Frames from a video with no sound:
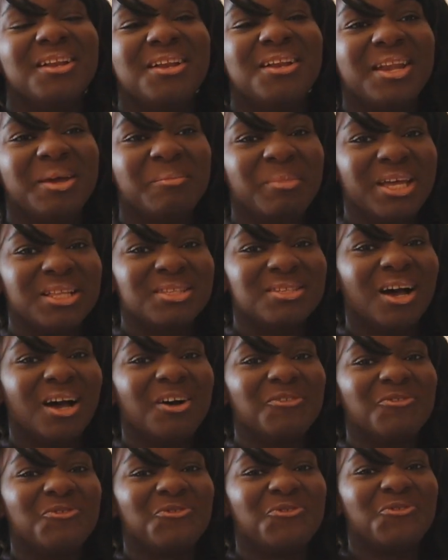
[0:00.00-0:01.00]
limit
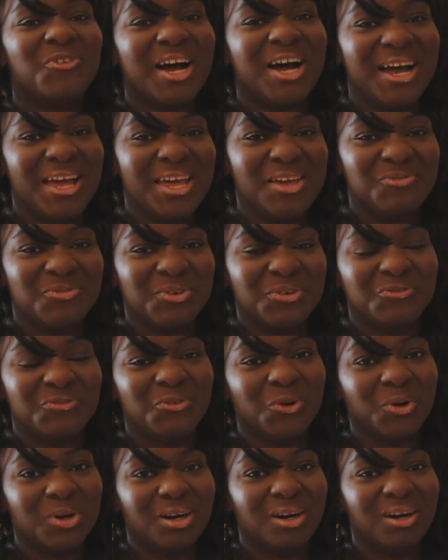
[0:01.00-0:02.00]
of
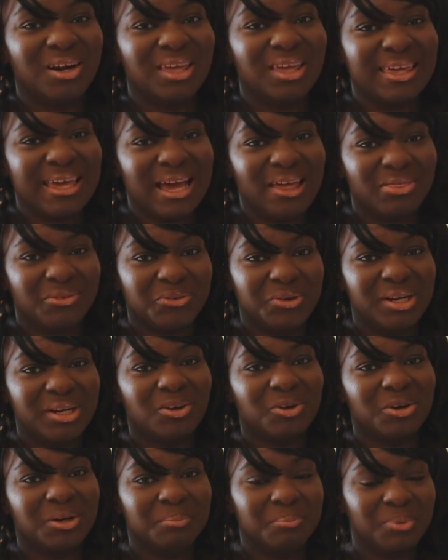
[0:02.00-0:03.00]
5 for a
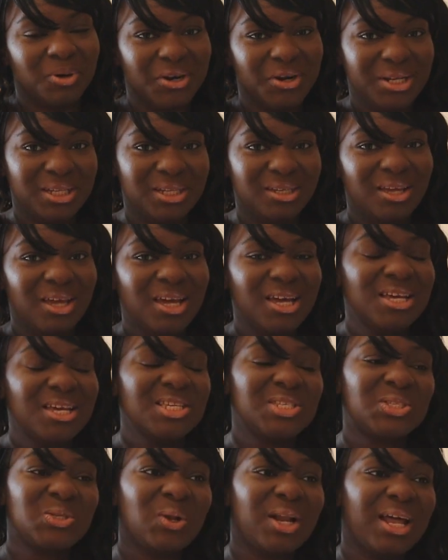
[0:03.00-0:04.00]
gathering or a party.
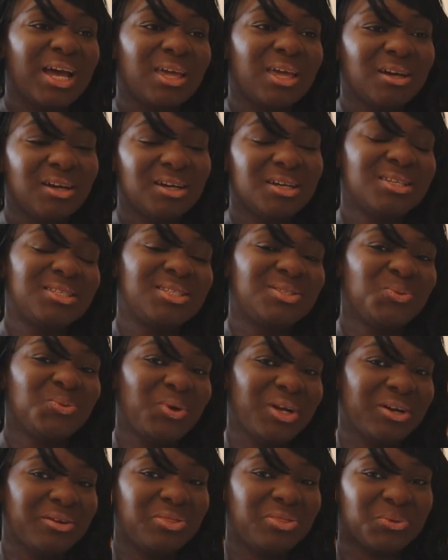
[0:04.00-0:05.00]
So like us,
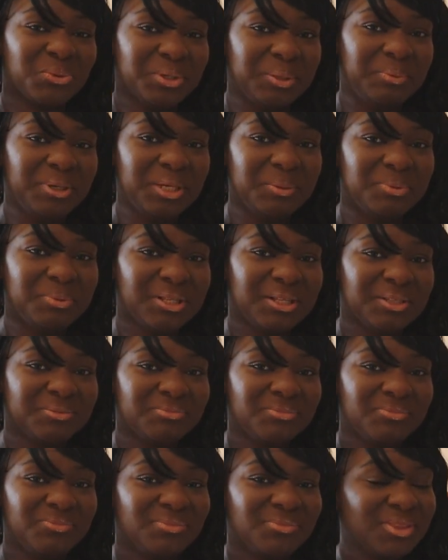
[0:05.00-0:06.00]
we are 3
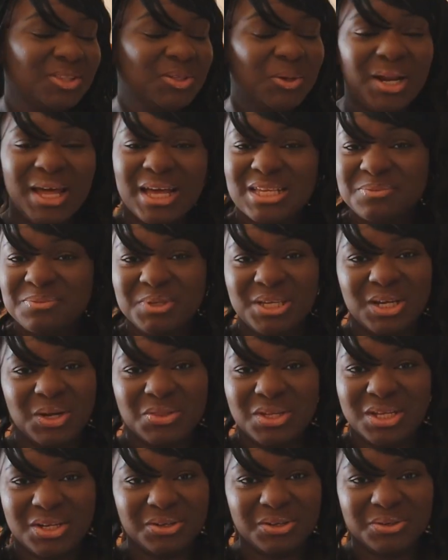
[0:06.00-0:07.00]
people. Don't ask me
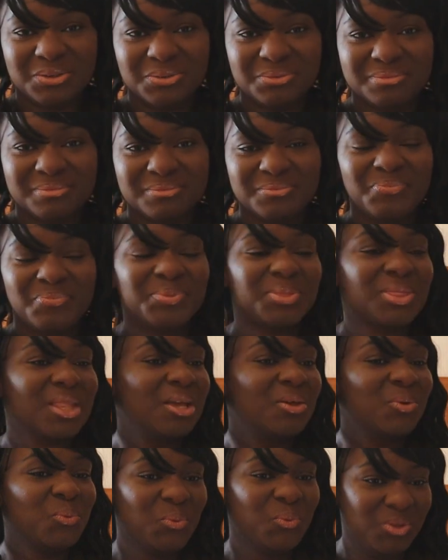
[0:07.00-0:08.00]
how they know.
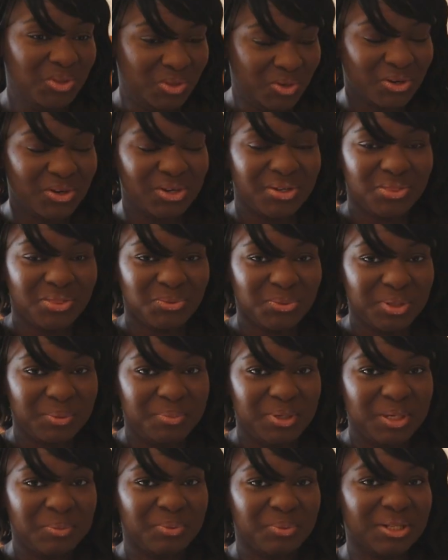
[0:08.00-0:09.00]
You're 3
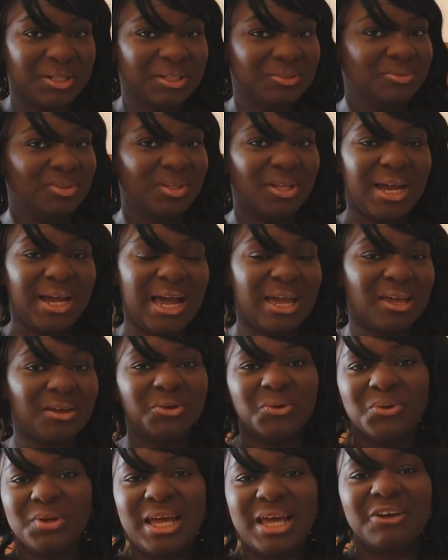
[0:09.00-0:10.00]
people. I
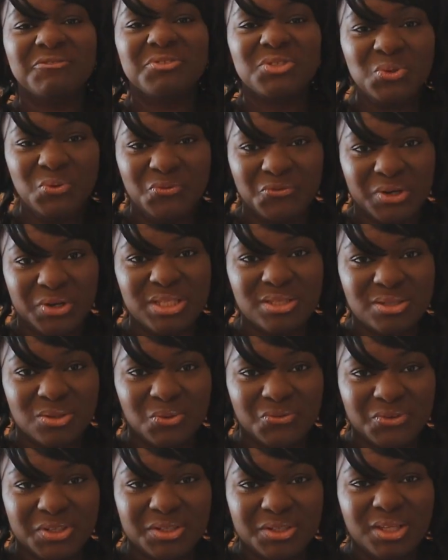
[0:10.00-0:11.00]
could only have 2 friends
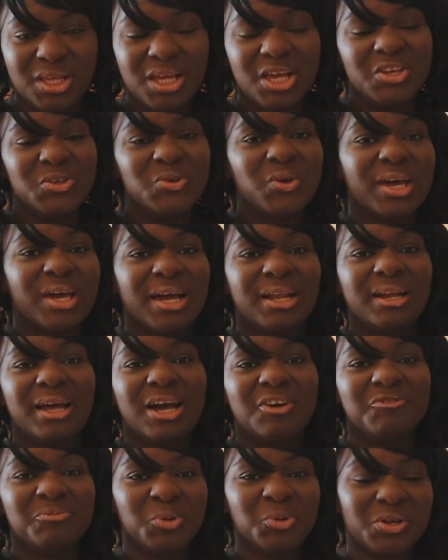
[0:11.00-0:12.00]
over. You can't
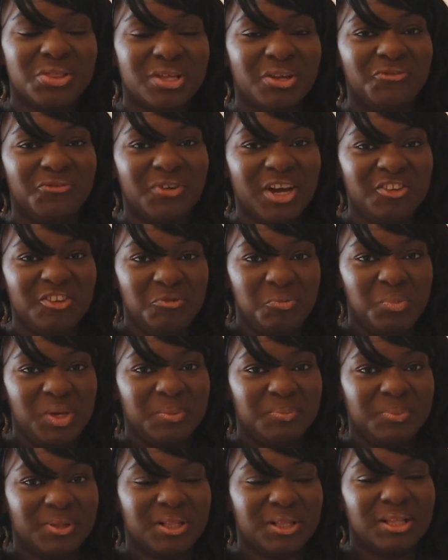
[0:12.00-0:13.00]
have more than 5
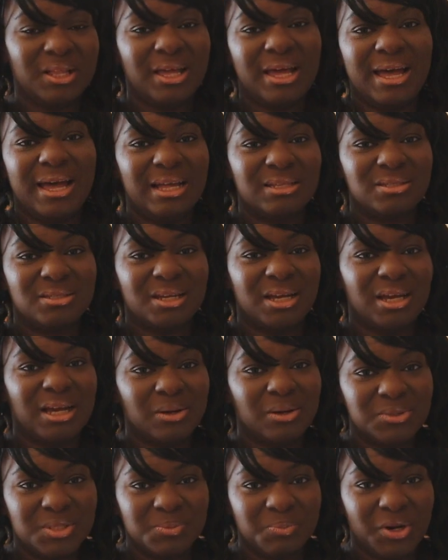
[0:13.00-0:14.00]
people at a
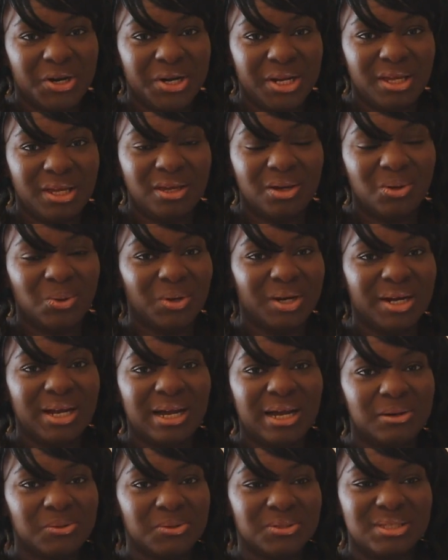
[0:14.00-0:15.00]
house party or
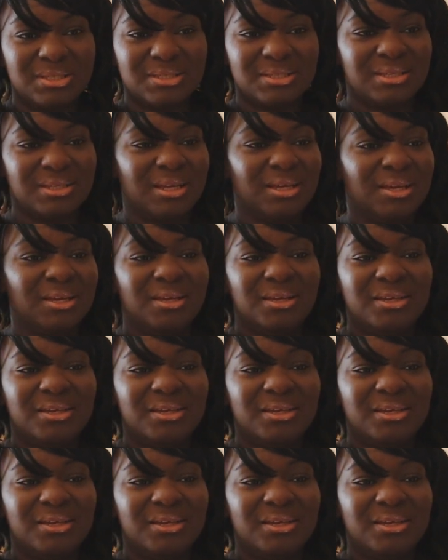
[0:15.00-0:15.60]
a house